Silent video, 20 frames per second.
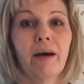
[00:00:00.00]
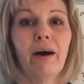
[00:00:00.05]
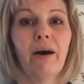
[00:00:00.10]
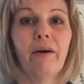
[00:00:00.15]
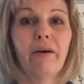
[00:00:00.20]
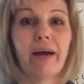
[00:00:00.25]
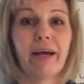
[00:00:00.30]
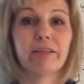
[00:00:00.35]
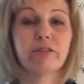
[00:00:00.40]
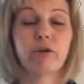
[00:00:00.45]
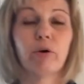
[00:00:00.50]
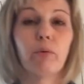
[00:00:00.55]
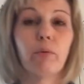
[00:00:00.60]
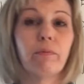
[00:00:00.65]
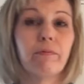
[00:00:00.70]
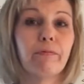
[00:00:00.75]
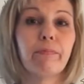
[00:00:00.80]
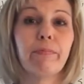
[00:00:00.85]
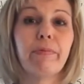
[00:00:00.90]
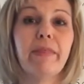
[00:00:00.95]
Okay, so
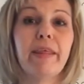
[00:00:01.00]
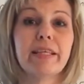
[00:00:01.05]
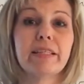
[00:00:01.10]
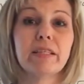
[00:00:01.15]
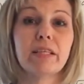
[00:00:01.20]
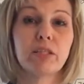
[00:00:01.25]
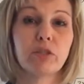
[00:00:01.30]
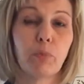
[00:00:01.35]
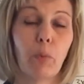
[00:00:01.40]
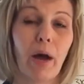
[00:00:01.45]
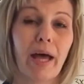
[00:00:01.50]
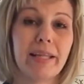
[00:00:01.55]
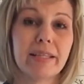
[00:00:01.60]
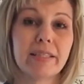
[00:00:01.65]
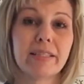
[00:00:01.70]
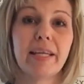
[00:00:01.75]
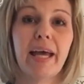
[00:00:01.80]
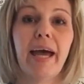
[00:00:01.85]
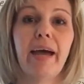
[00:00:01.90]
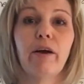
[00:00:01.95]
this is
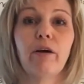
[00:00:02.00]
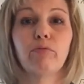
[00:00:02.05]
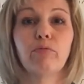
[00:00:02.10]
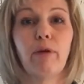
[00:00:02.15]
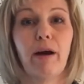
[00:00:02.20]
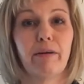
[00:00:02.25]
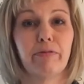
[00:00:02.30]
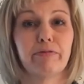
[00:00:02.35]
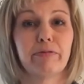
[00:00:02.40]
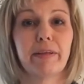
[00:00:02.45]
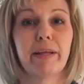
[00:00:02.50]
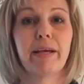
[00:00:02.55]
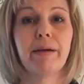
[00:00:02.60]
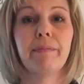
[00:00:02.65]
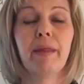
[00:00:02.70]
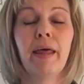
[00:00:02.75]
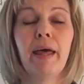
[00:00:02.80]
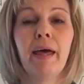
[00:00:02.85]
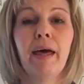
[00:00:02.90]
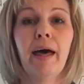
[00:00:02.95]
Wednesday, or roughly.